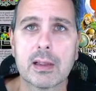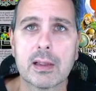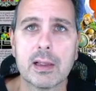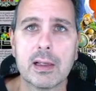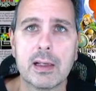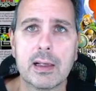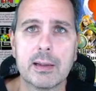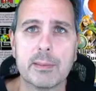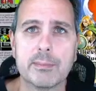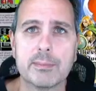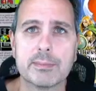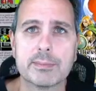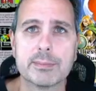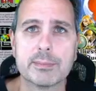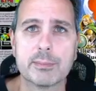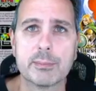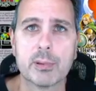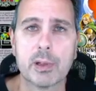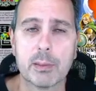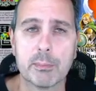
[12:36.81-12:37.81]
Um,
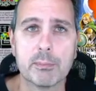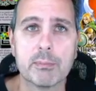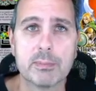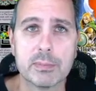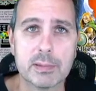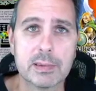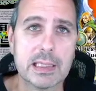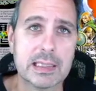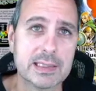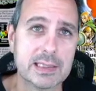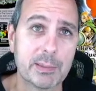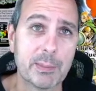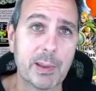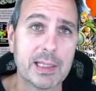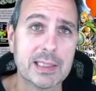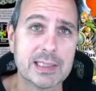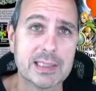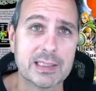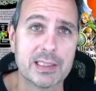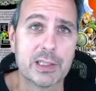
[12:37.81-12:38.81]
in some
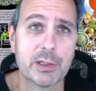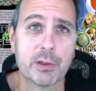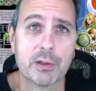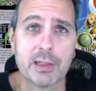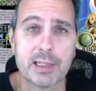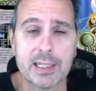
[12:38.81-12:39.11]
cases, literally,